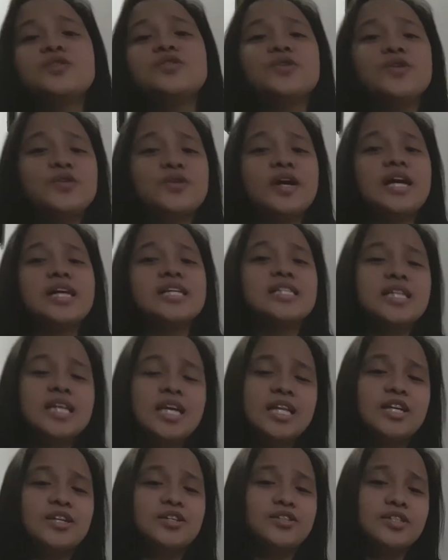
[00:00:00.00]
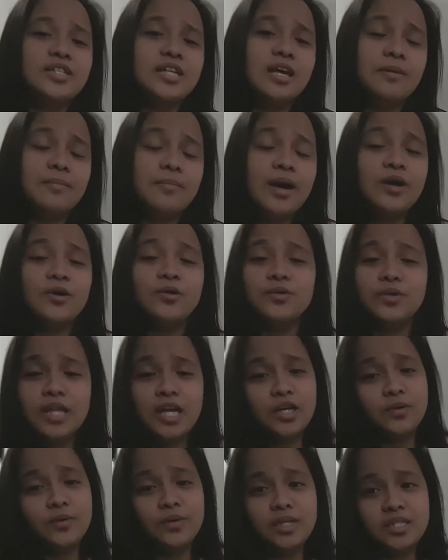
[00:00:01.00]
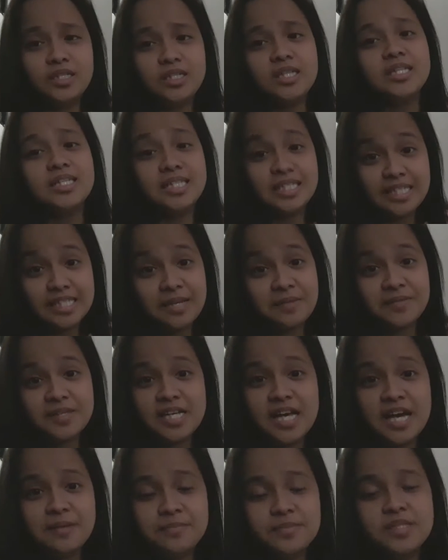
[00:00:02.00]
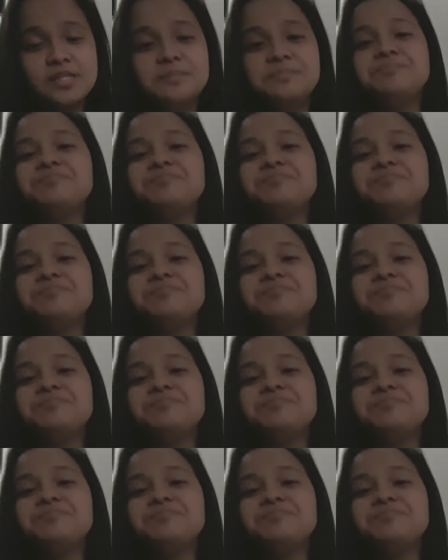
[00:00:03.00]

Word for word: so you guys can understand my own language sometimes.